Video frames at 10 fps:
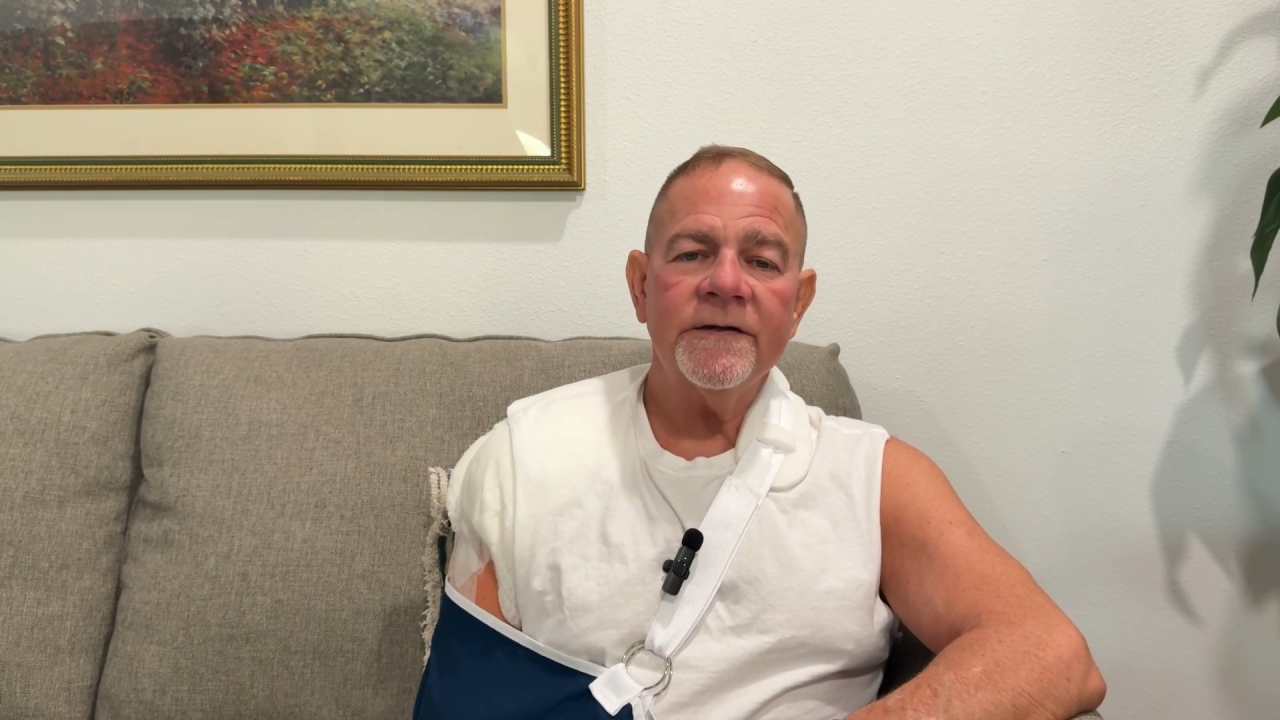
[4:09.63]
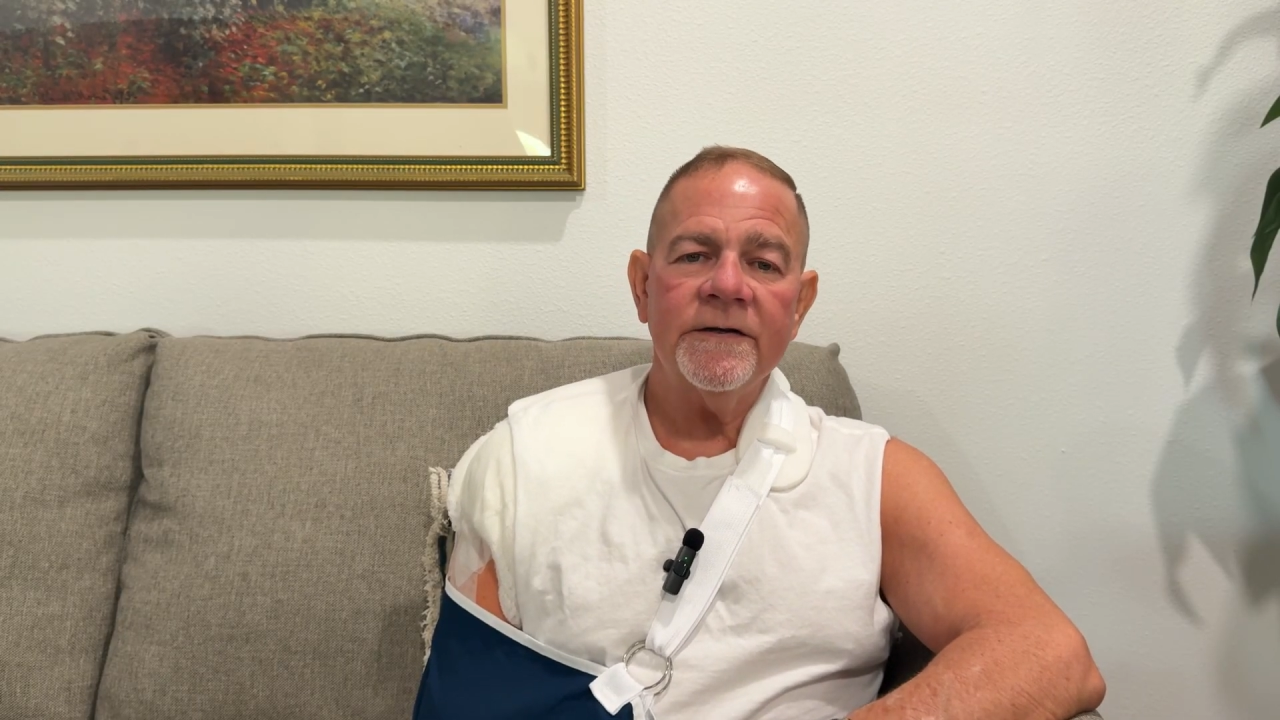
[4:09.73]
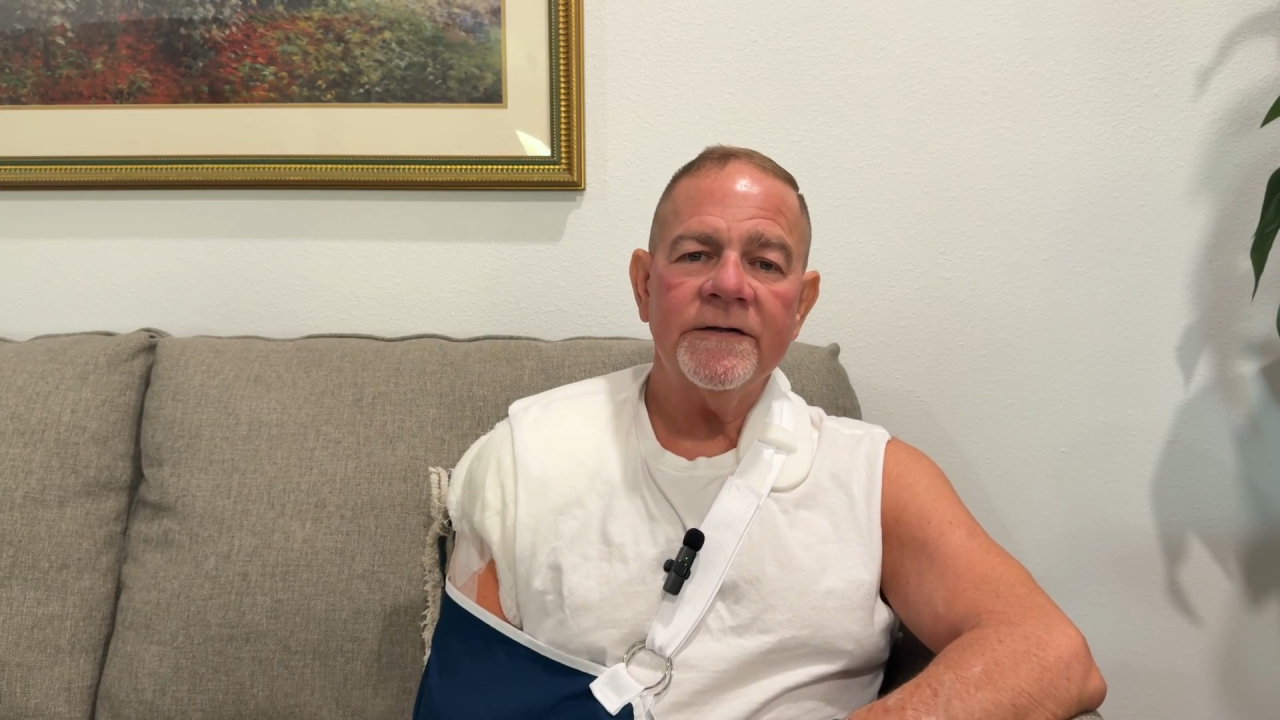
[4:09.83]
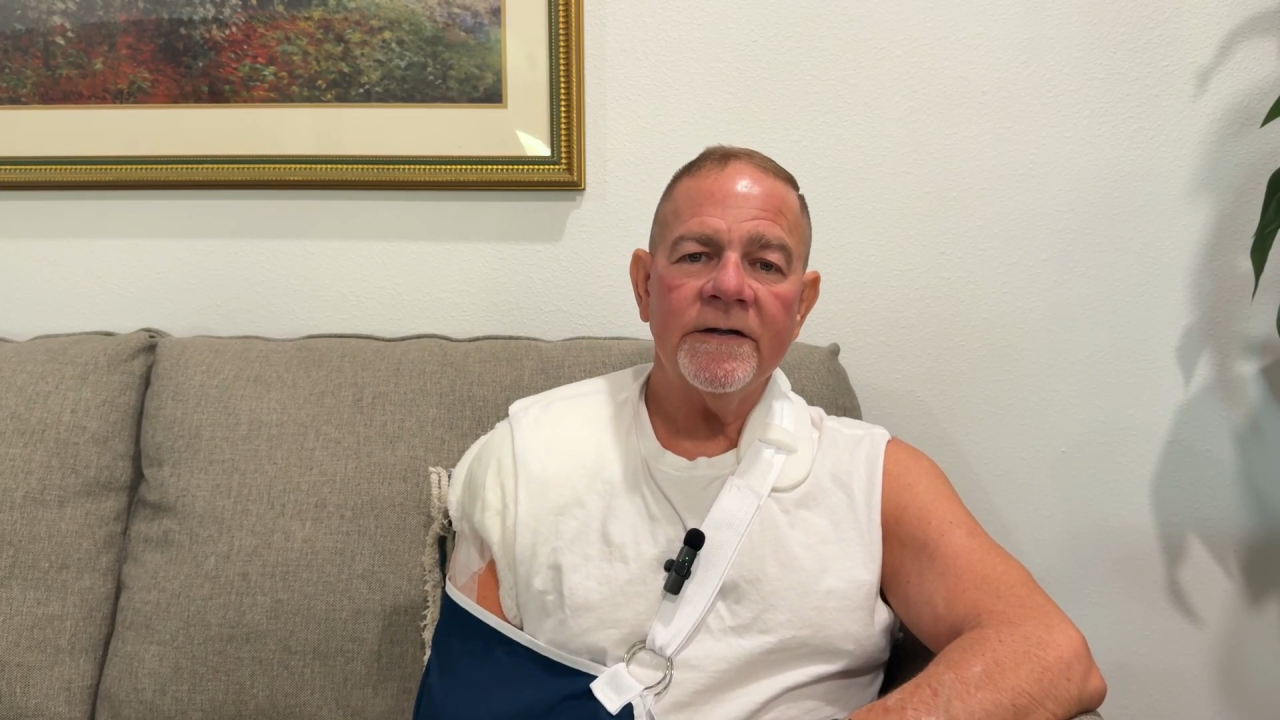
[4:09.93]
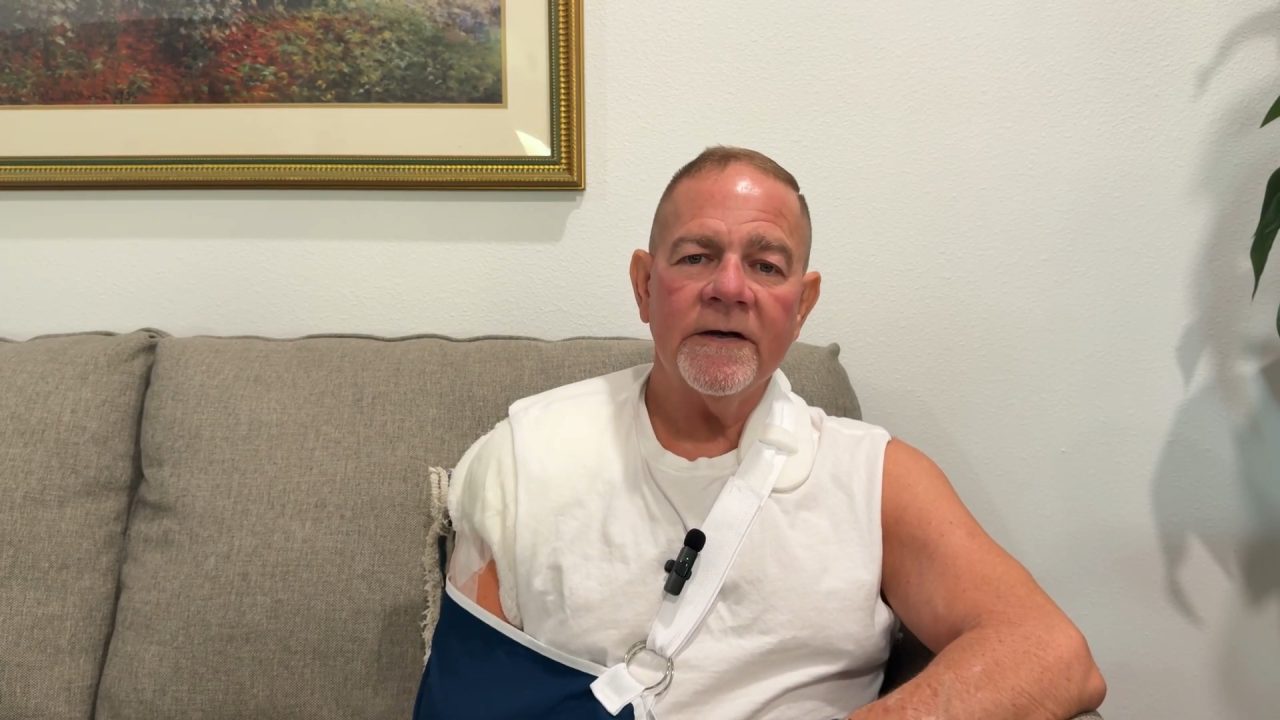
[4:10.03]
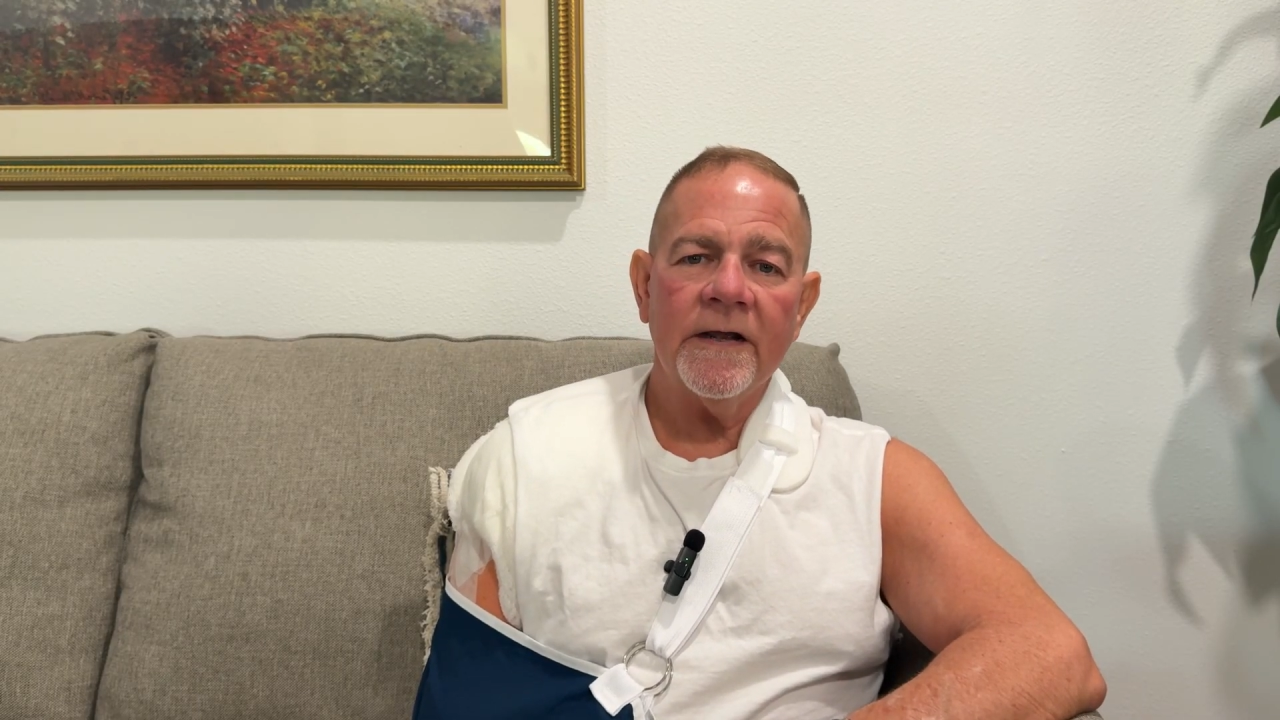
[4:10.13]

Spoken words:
a decent